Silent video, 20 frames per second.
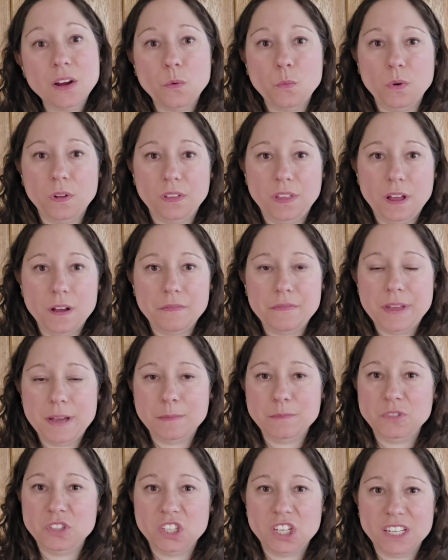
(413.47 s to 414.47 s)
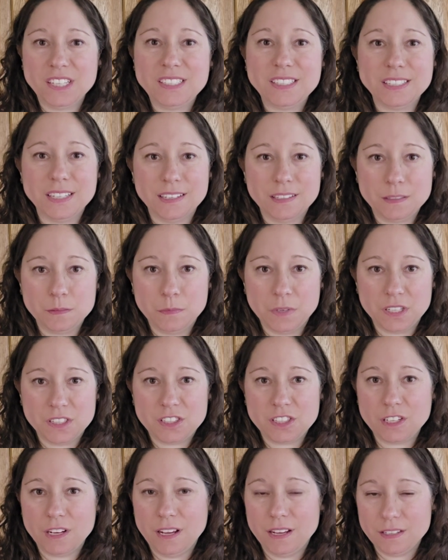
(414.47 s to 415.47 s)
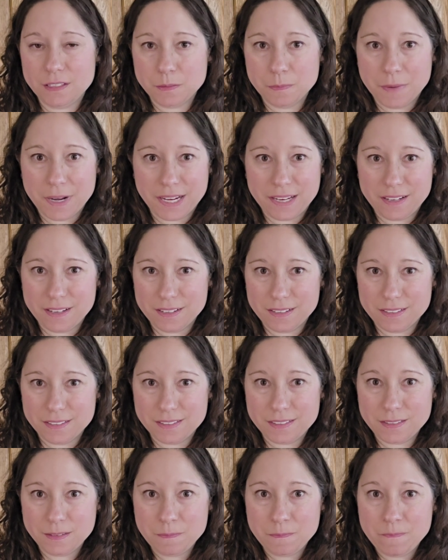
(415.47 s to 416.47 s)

will love them just as much as mine does.